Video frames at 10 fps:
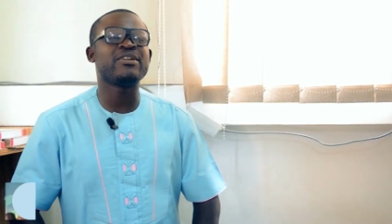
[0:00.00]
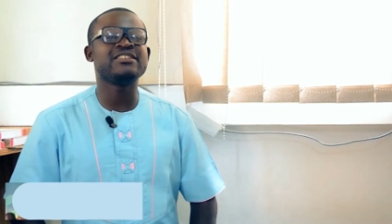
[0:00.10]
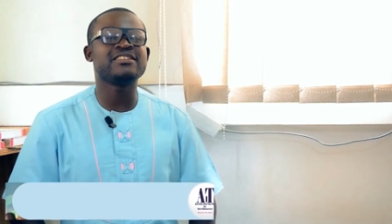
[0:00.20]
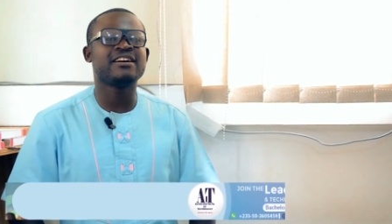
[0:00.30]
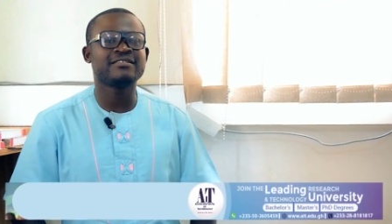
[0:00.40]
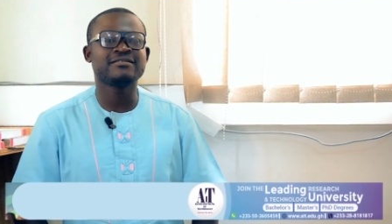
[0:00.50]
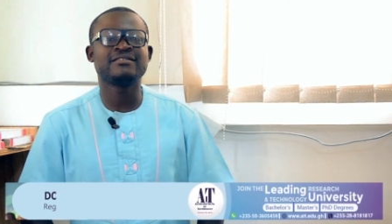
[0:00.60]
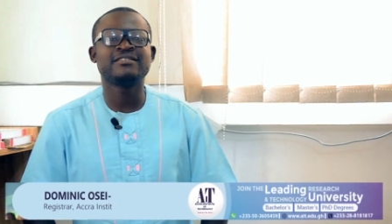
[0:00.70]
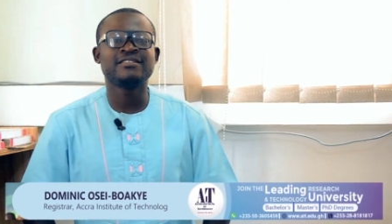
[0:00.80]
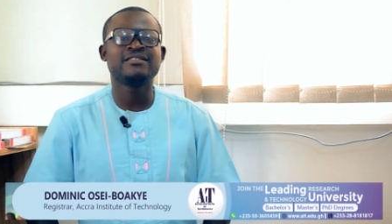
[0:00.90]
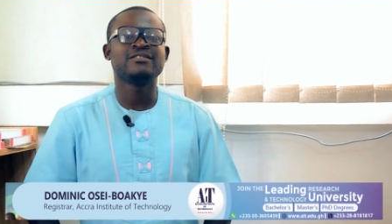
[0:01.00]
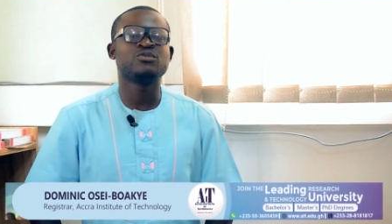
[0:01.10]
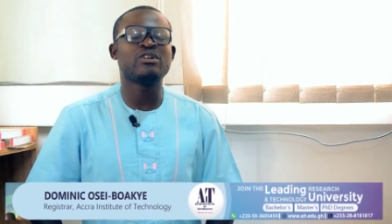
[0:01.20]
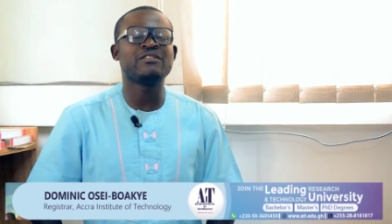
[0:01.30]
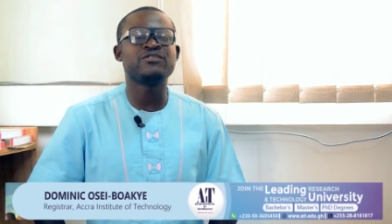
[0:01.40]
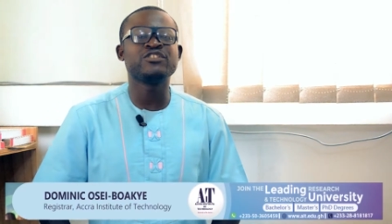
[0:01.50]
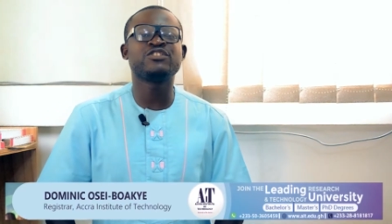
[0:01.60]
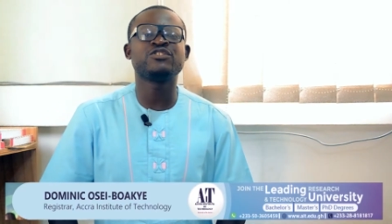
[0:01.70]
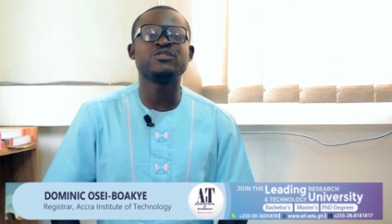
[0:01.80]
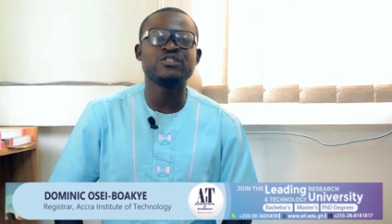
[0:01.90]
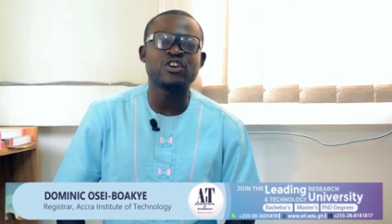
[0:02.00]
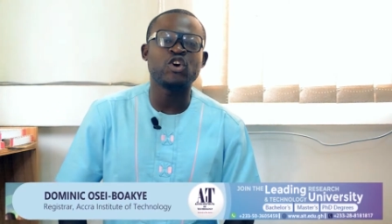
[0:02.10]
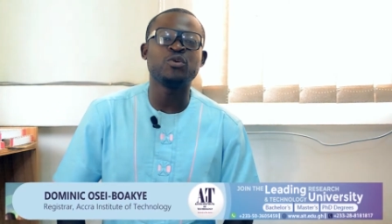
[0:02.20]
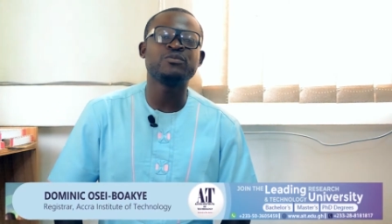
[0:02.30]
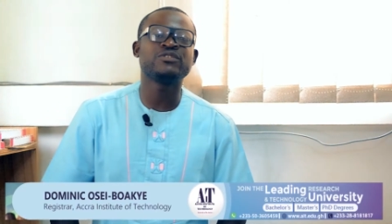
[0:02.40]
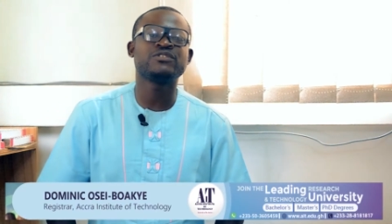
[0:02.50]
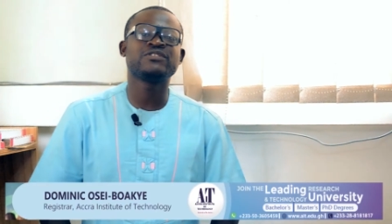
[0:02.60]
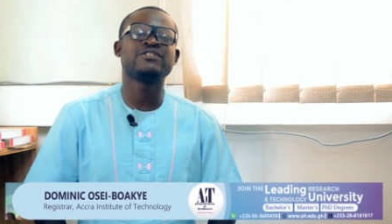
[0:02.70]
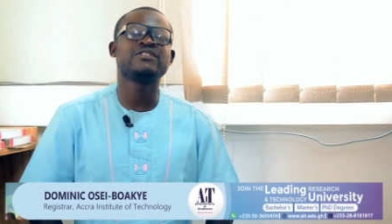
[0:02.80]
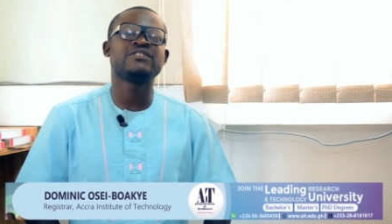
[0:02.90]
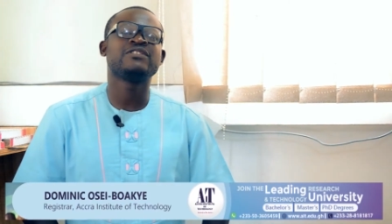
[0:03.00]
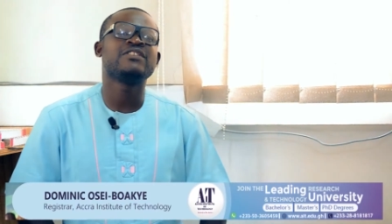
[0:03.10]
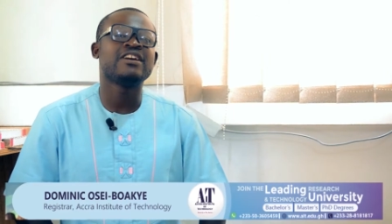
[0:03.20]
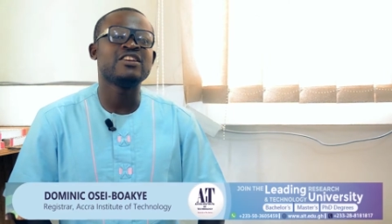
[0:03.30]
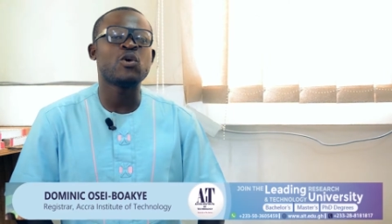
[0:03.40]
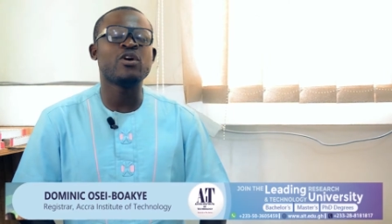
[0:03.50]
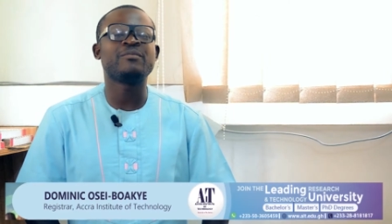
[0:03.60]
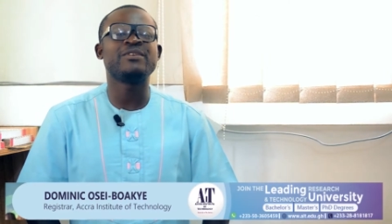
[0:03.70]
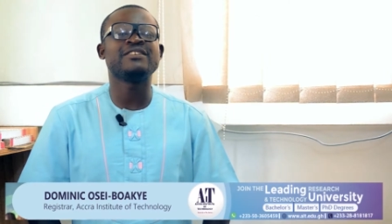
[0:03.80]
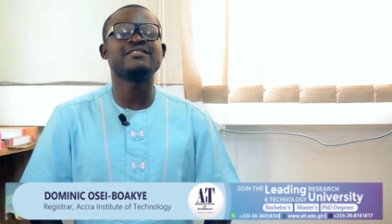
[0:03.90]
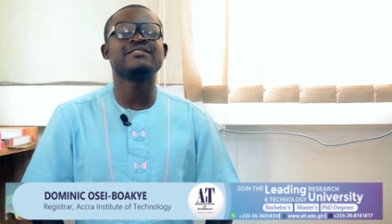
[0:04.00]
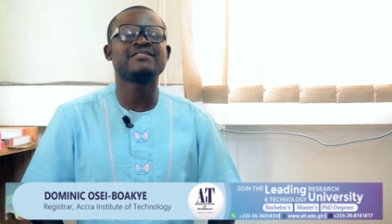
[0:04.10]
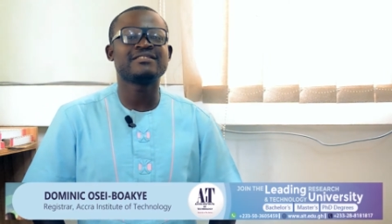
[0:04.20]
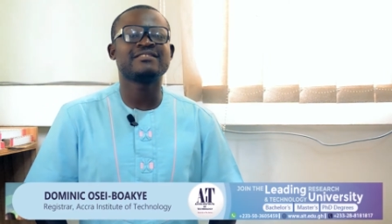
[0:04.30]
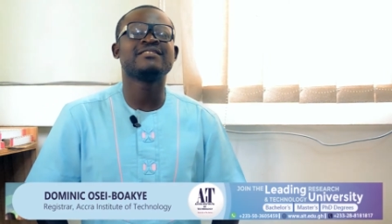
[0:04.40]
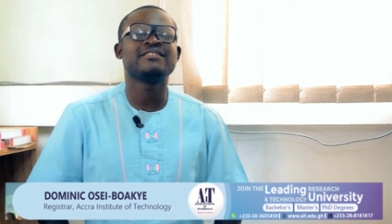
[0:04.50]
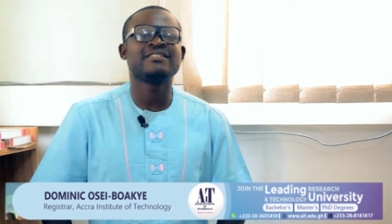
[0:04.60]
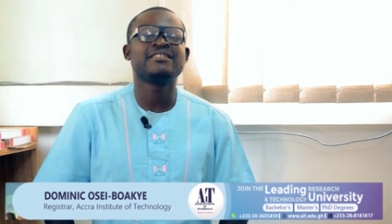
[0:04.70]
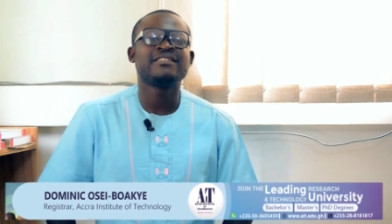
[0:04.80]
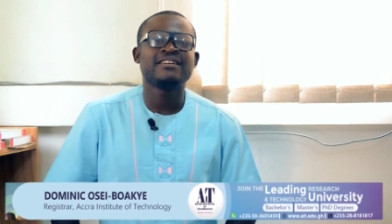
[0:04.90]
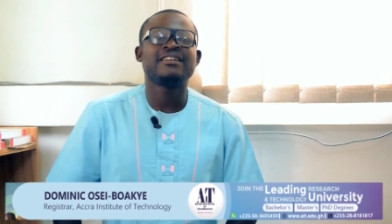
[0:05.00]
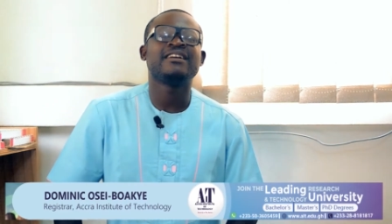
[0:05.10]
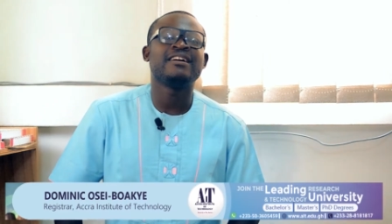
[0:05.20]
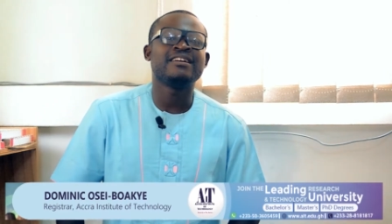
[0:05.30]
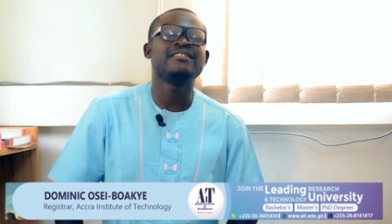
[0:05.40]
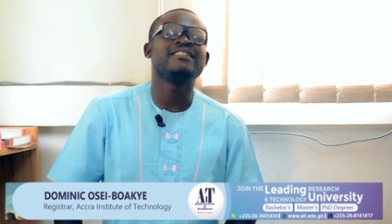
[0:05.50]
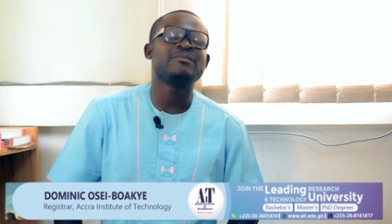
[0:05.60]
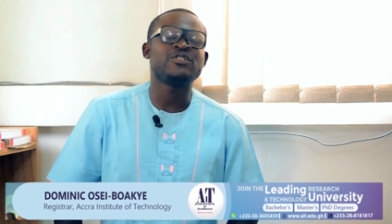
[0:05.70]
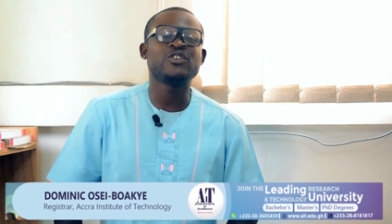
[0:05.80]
pleasure to have reached you in your homes and your workplaces. And I'm